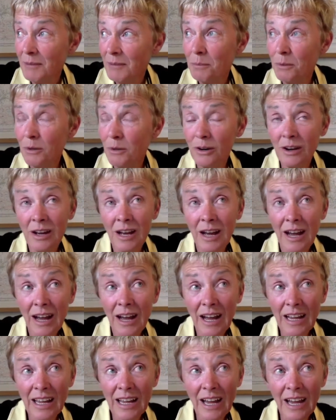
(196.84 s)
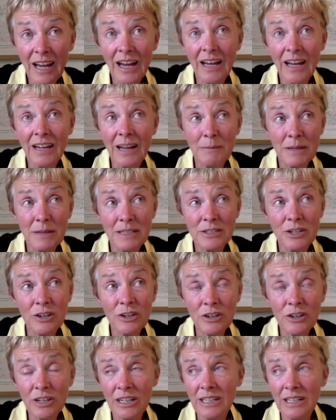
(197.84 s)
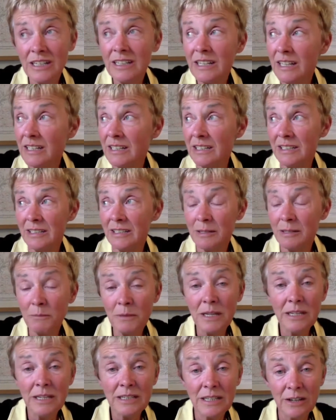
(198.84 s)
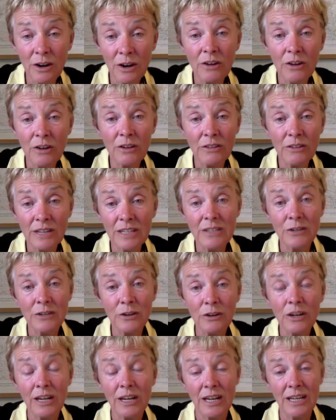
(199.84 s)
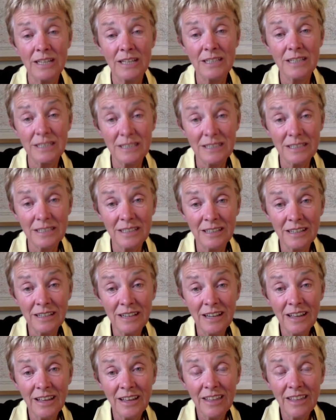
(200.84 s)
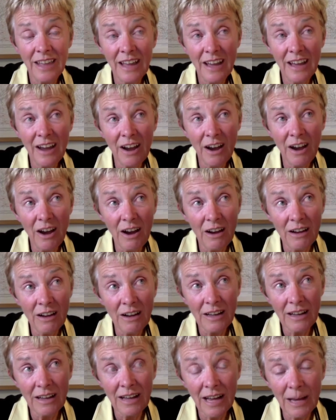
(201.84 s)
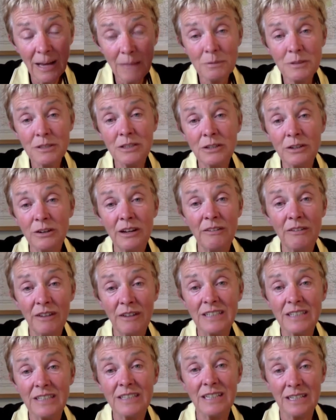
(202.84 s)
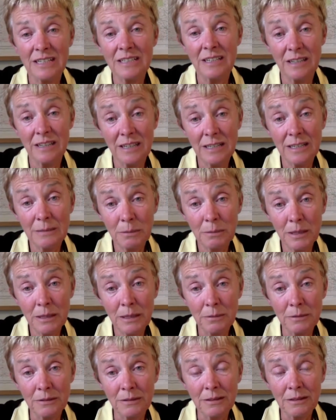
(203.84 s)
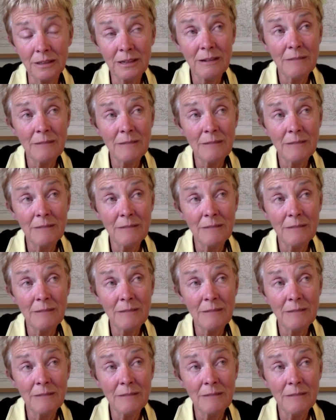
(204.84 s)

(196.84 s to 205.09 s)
but I can't. I'm totally addicted to meeting all these nutcases. They are absolutely fantastic, these people.